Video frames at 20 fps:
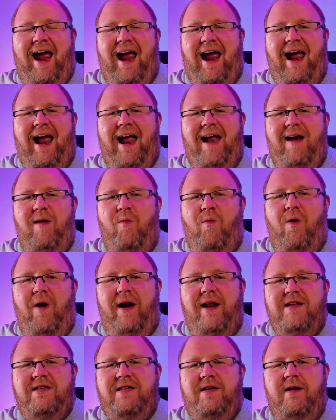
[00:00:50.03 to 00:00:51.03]
and
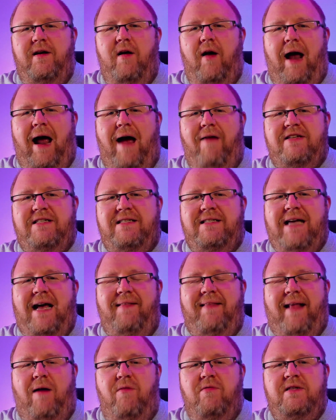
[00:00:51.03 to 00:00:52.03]
wanted to have a
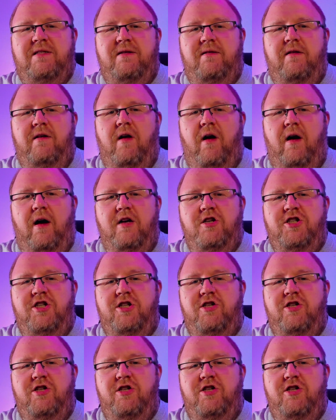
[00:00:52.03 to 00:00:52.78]
set that was going